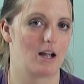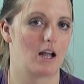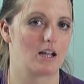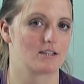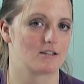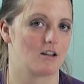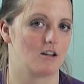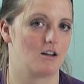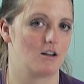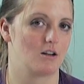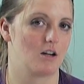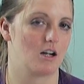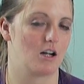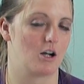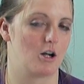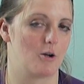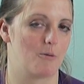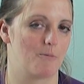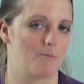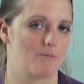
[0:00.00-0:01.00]
As
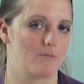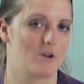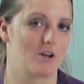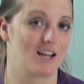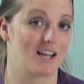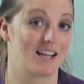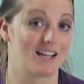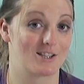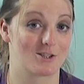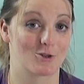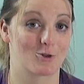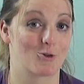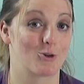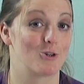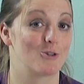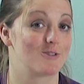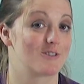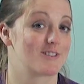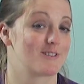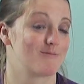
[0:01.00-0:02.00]
long you can get
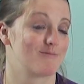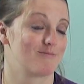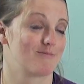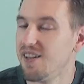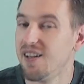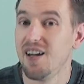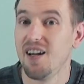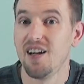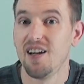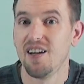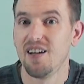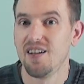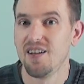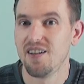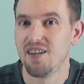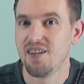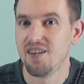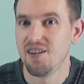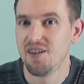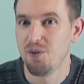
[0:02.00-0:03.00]
scrolls, the
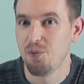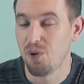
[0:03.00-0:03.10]
scroll.